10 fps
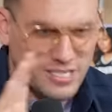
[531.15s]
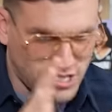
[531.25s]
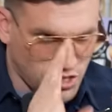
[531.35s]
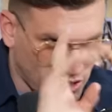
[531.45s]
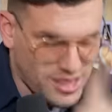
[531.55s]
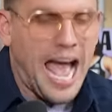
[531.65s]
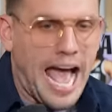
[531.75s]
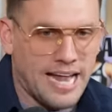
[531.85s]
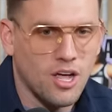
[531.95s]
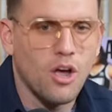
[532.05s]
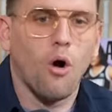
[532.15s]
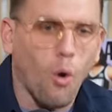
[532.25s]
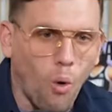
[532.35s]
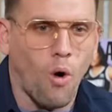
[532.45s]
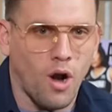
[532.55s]
It's either that
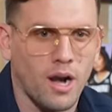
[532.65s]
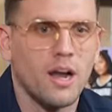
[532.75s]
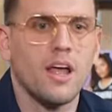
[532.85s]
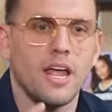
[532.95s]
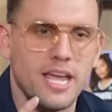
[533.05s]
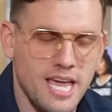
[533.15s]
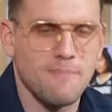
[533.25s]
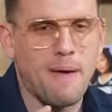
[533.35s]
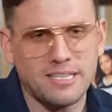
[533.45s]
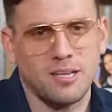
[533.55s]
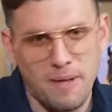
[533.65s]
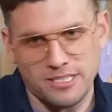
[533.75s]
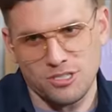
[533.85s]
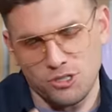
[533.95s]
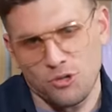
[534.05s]
or he meant to
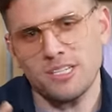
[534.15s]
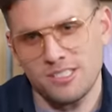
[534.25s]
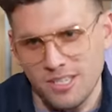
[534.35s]
message Chris